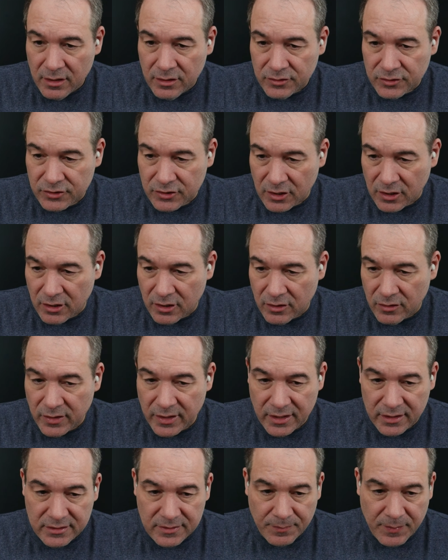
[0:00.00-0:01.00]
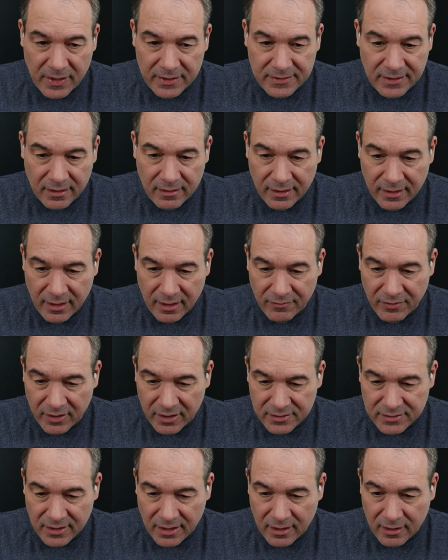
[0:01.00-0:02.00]
So it's basically giving
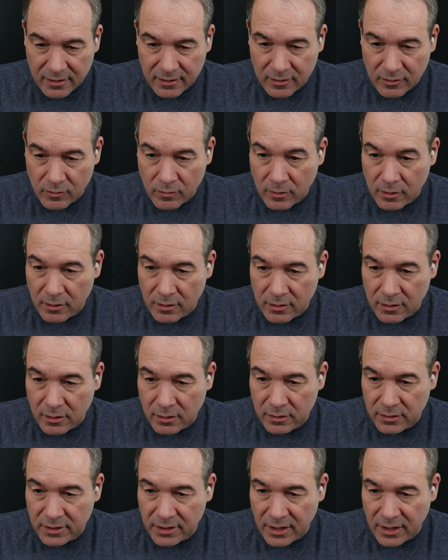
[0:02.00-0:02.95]
us a hello world.